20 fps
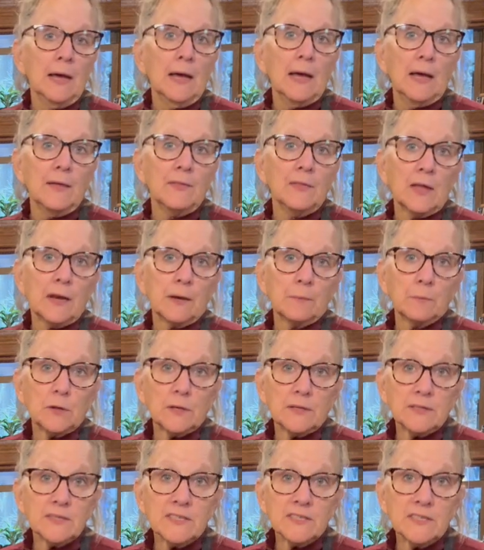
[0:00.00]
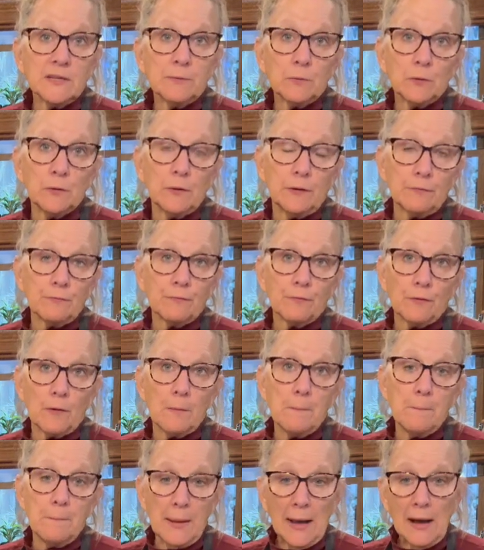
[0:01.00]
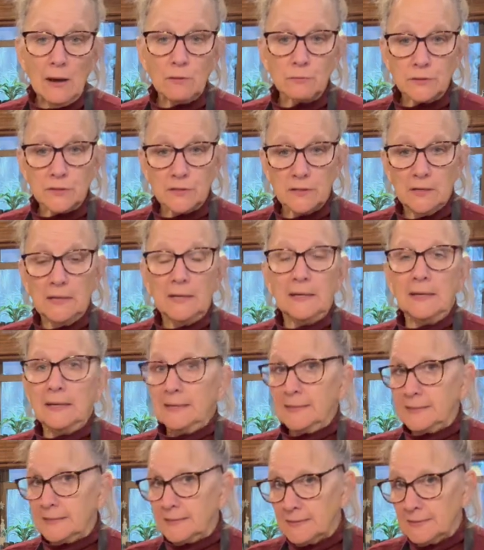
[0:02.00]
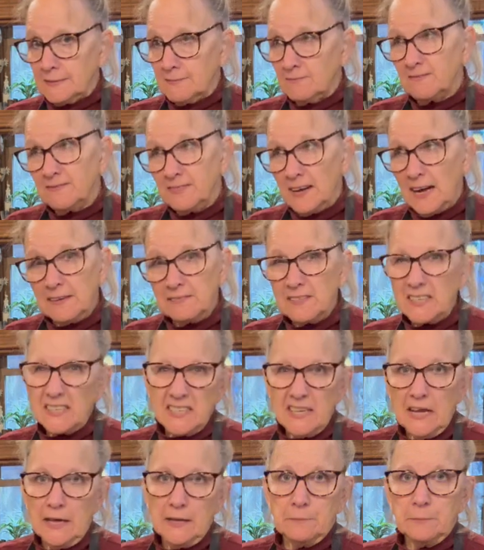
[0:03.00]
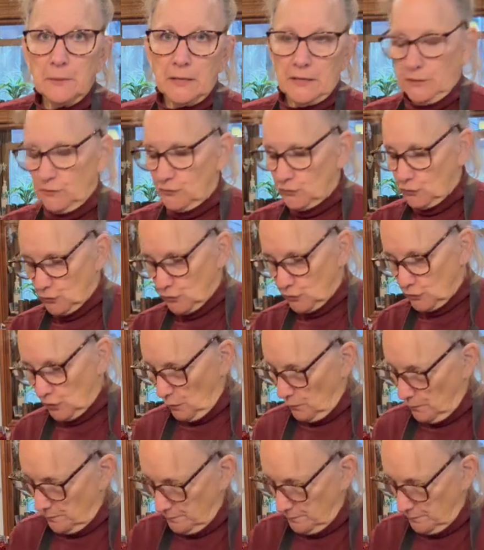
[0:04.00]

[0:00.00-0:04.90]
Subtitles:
And then I'm going to simmer it for about 5 to 10 minutes or so,